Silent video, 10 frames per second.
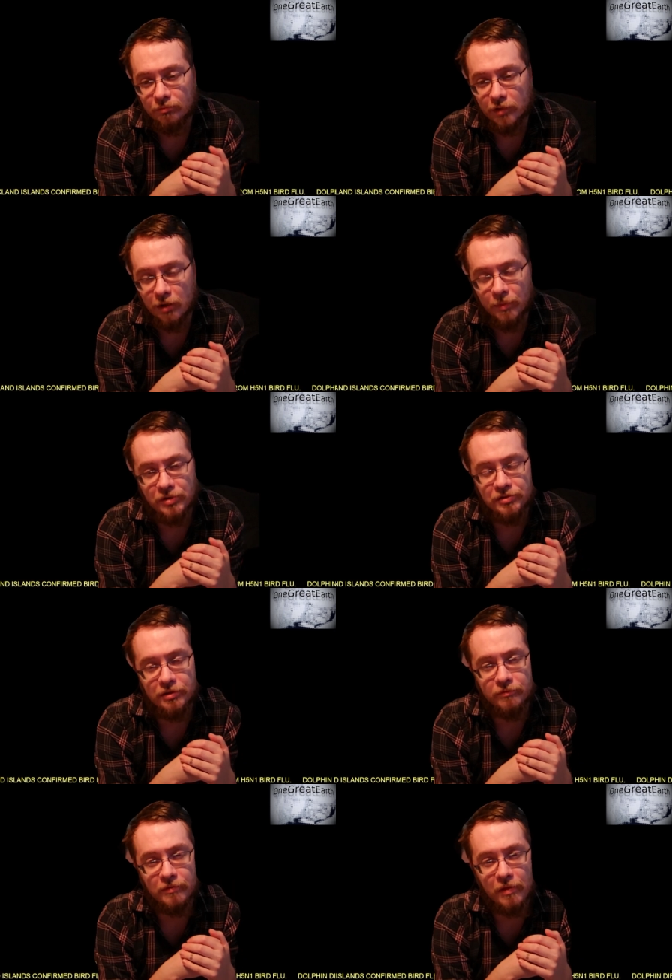a bunch of
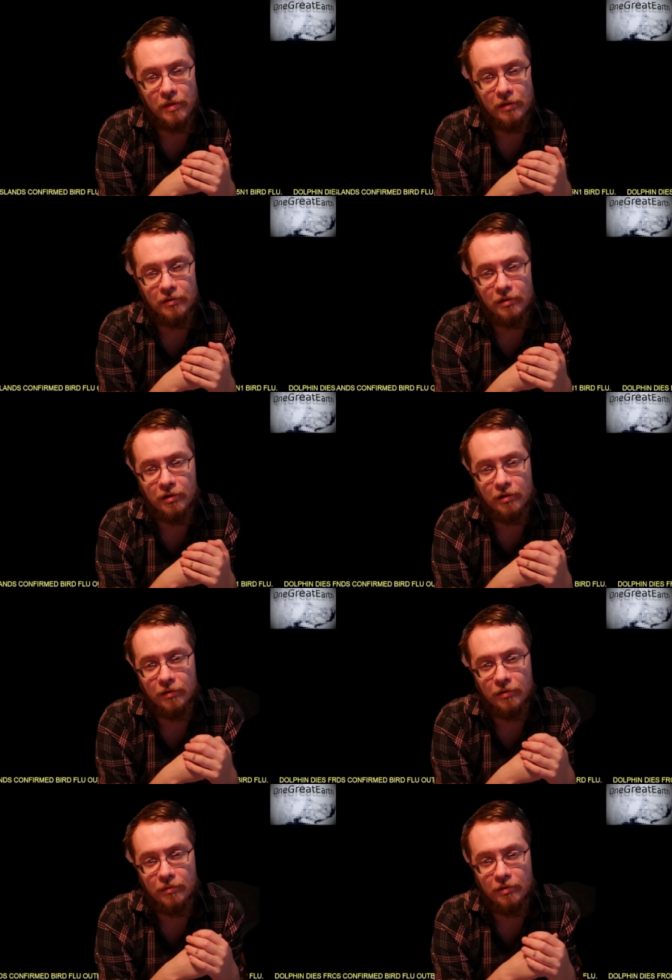different thing, uh,
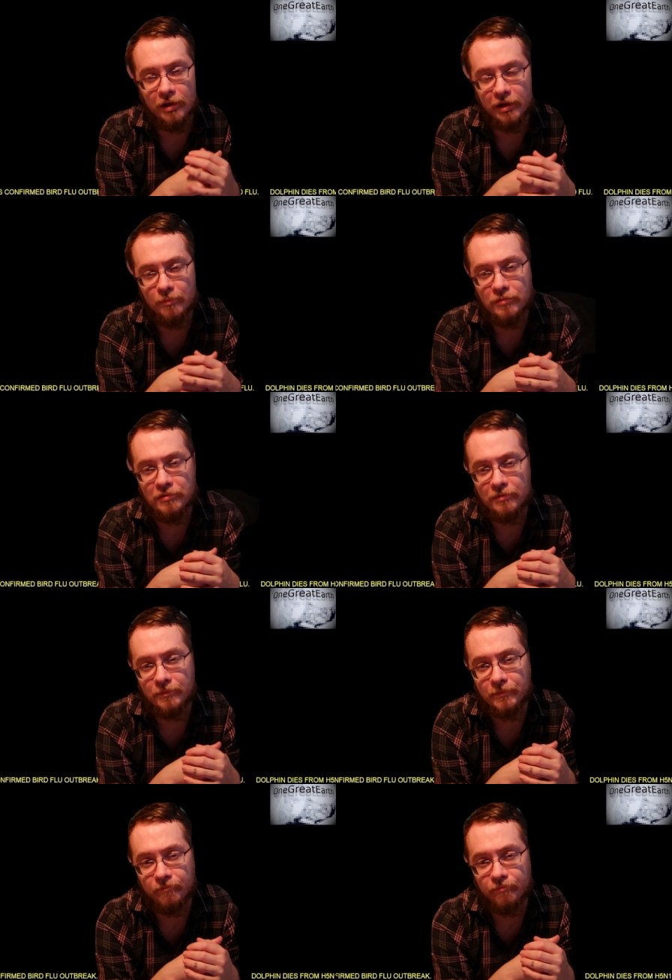claims.
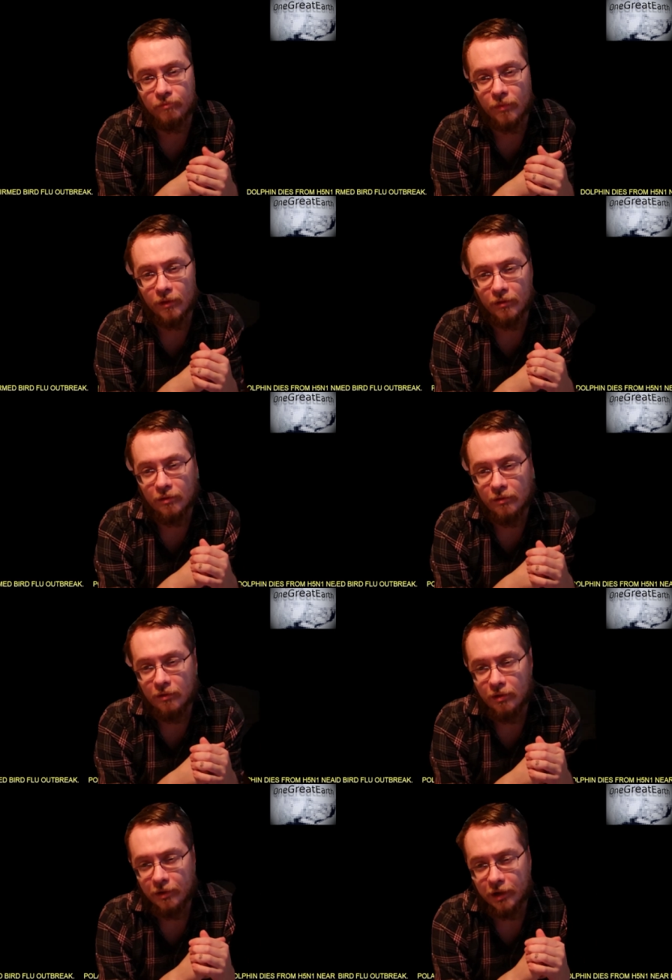
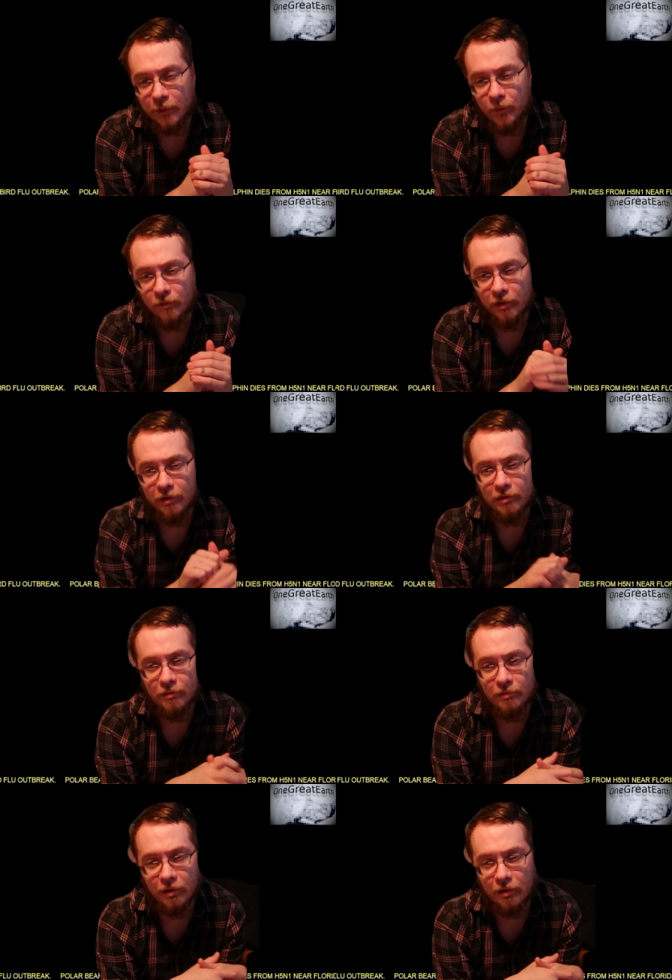Copyright
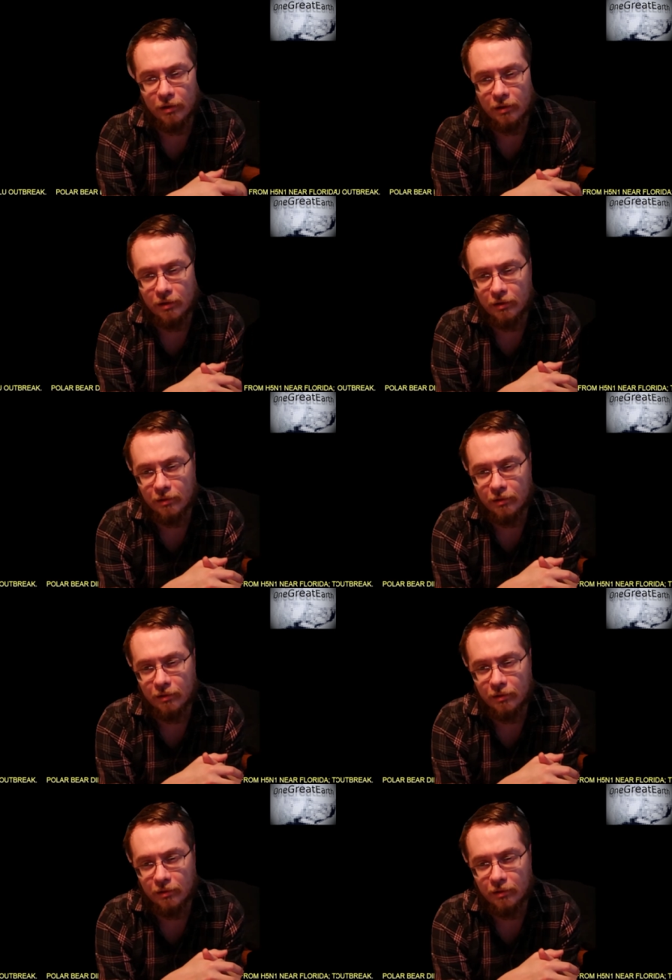uh,